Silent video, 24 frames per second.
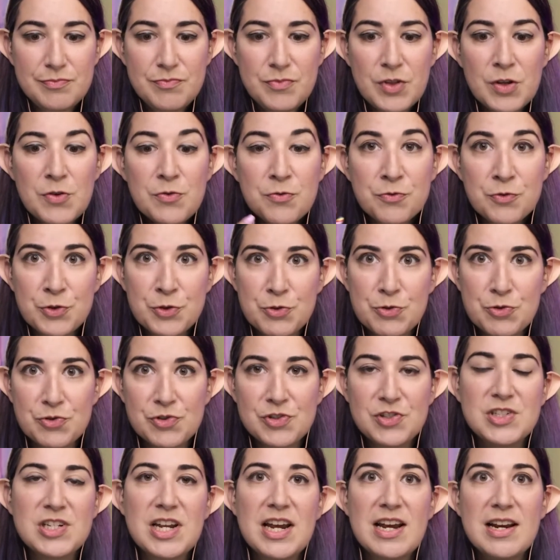
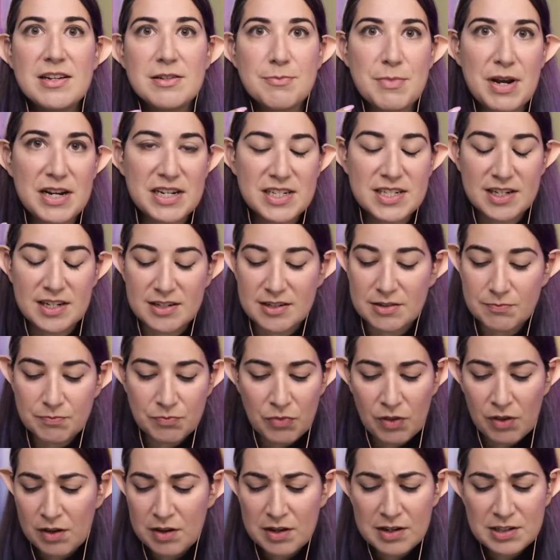foods and medicine.
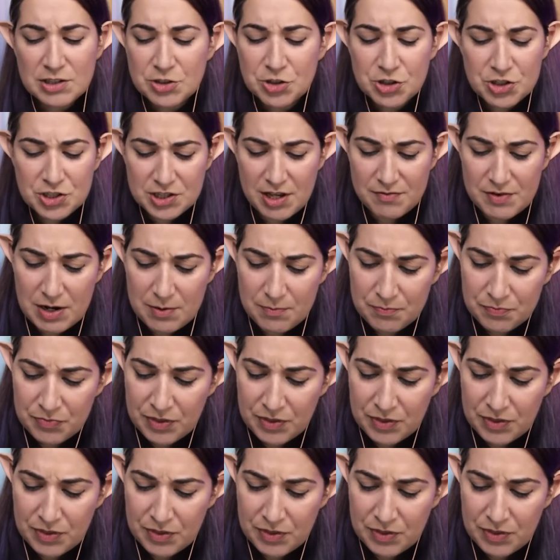Just love it.